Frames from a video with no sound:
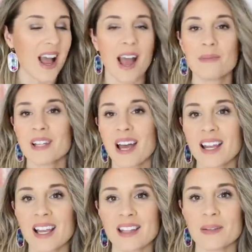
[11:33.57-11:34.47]
I'm glad
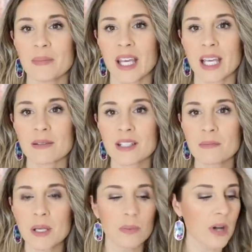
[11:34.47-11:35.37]
I got the pink.
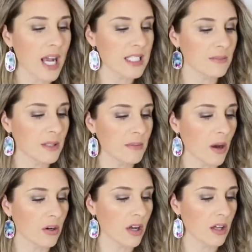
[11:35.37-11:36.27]
Some people ask me
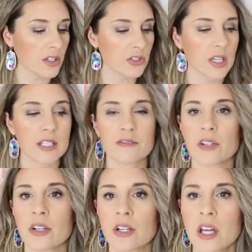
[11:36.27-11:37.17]
about color
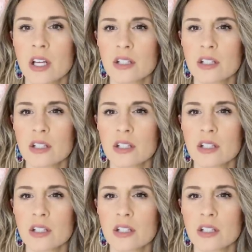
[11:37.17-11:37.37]
transfer.